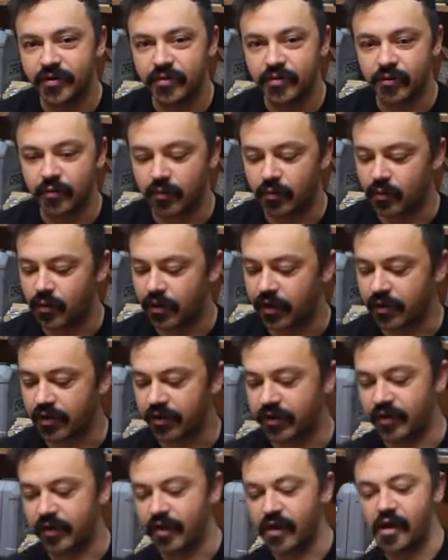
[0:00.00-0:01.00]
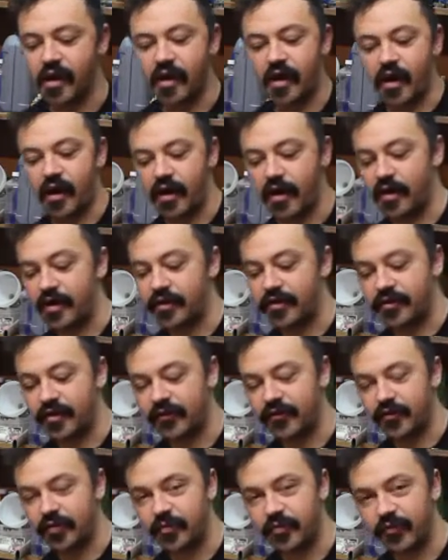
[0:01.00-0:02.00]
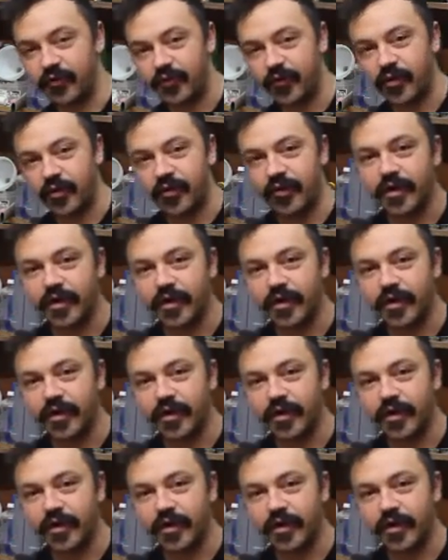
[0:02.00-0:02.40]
but I definitely prefer